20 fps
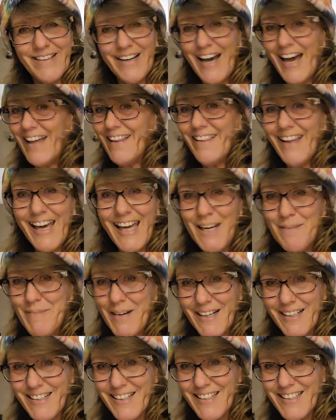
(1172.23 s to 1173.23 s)
and
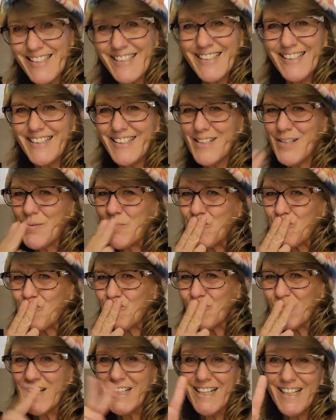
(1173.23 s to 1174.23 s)
ladybugs.
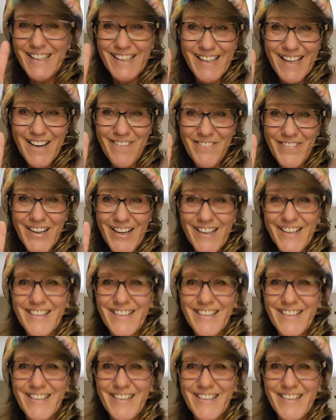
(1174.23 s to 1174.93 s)
Love ya.